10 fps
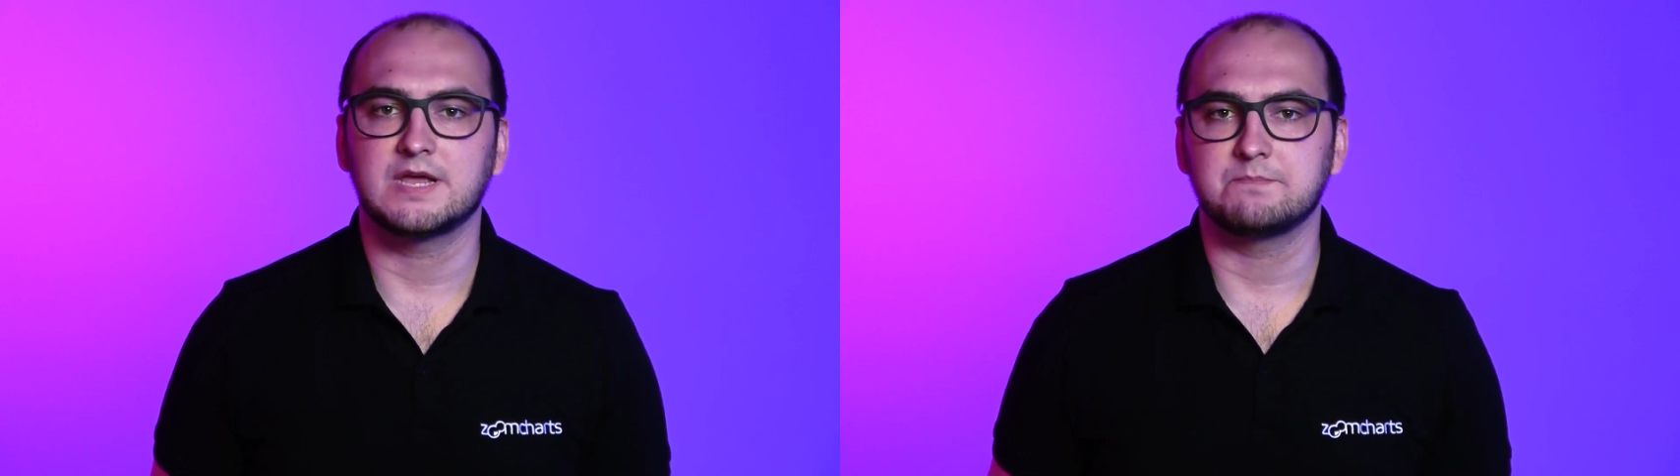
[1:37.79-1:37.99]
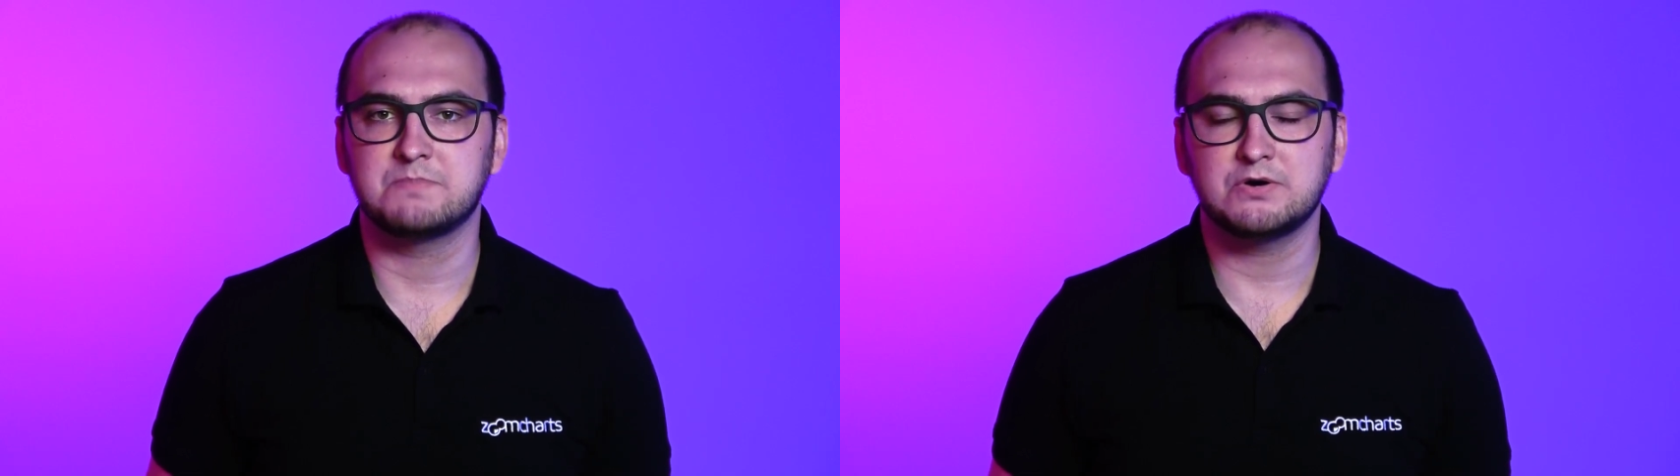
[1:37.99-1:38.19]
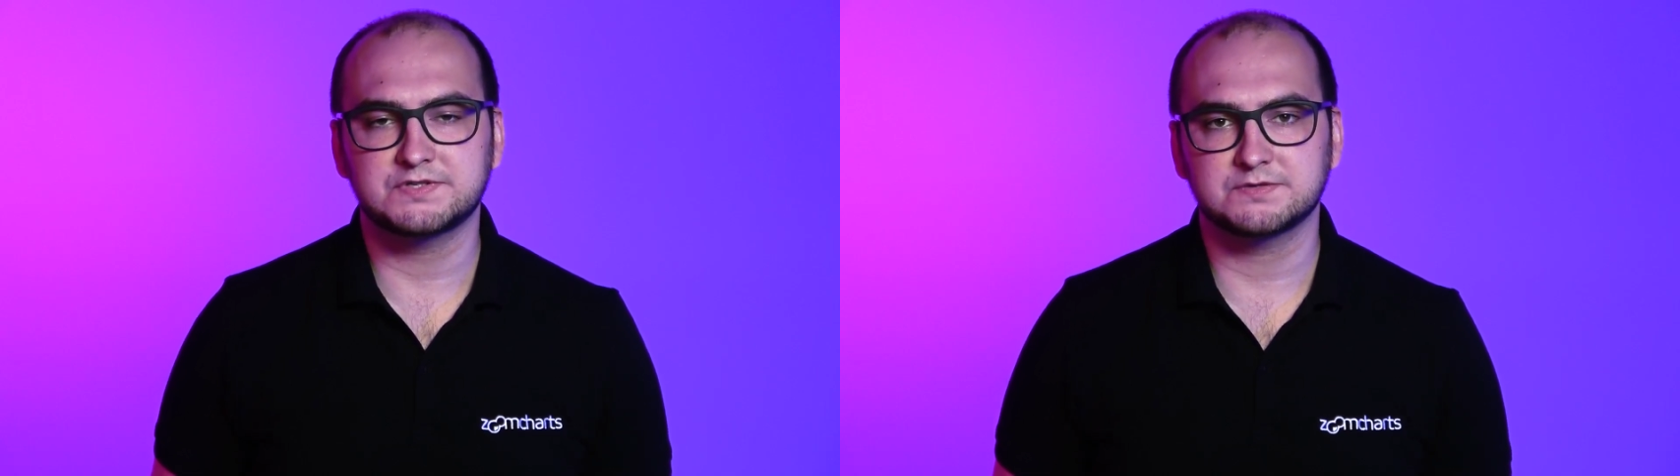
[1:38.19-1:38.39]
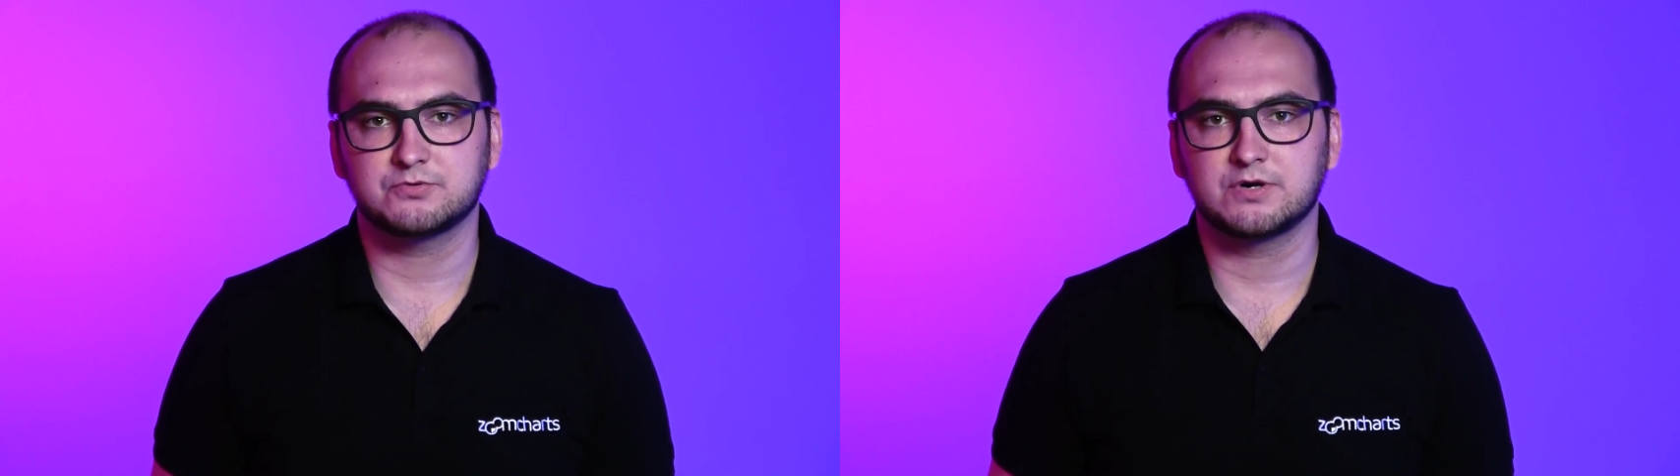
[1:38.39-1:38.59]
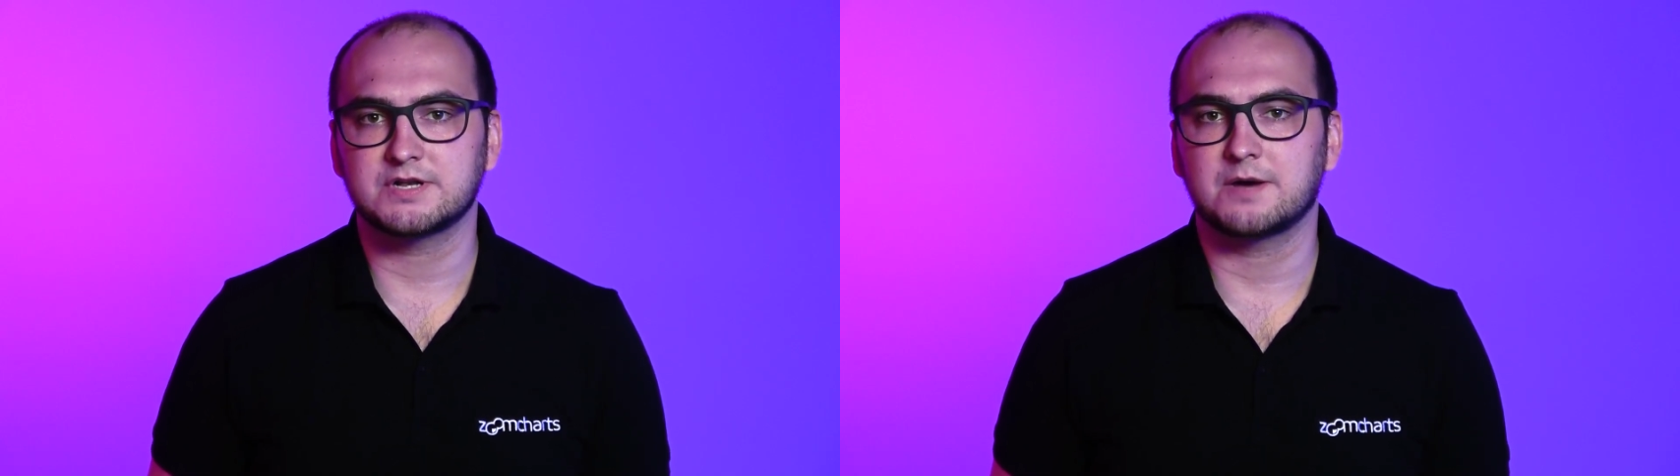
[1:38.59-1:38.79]
they both
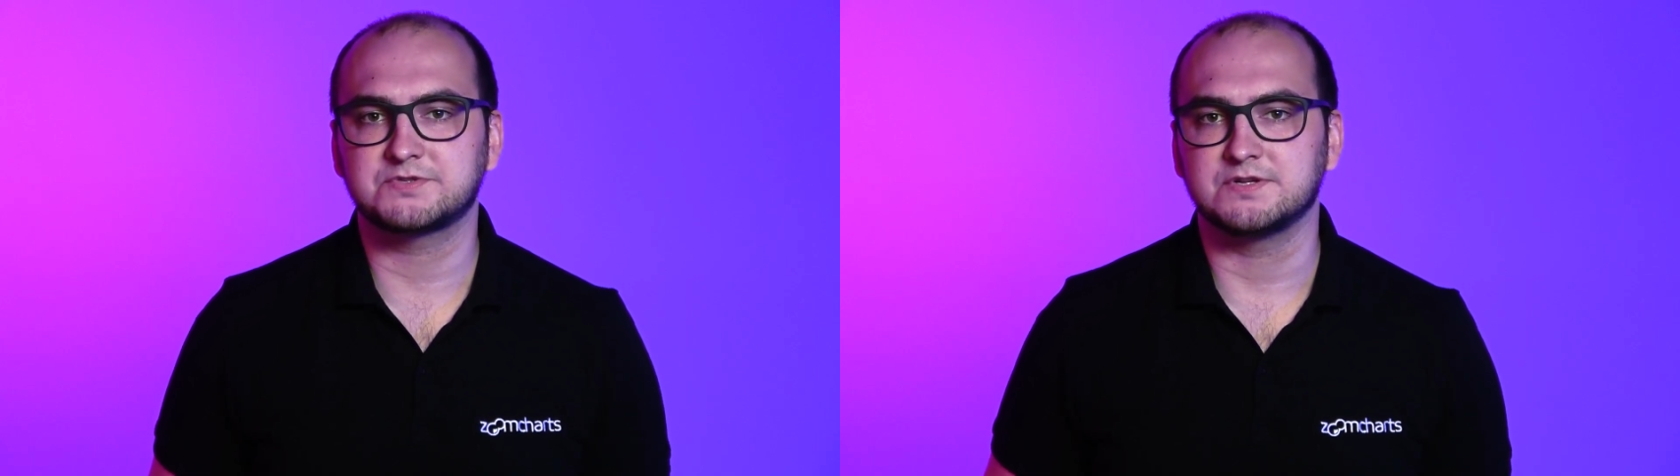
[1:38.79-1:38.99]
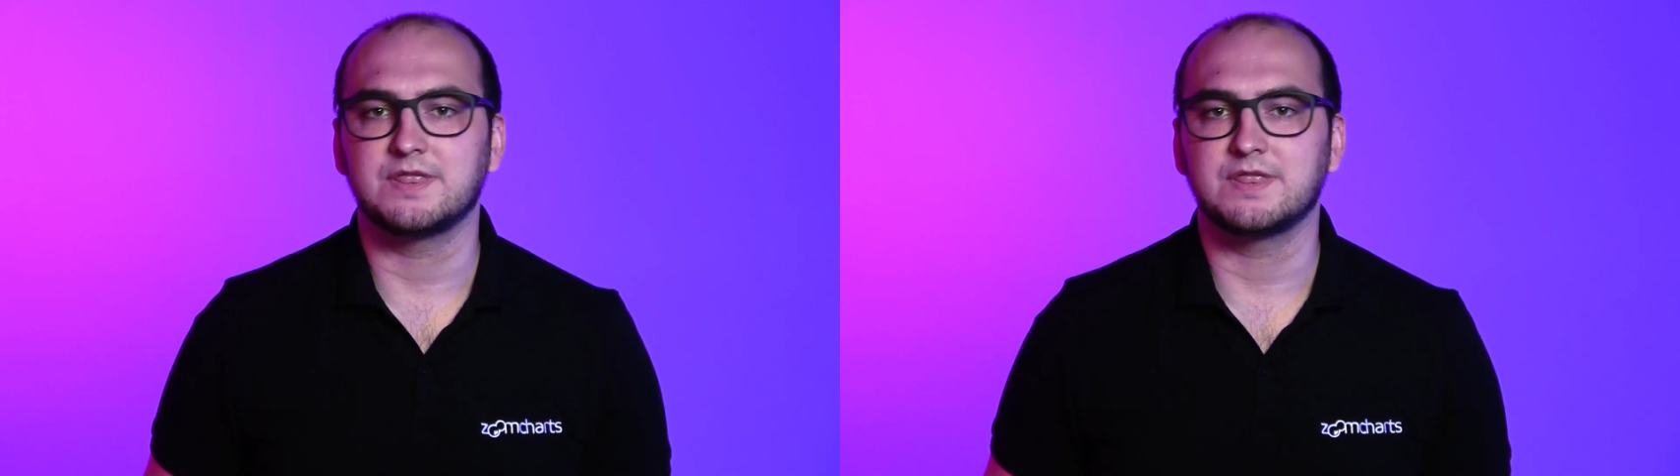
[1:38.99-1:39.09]
support up to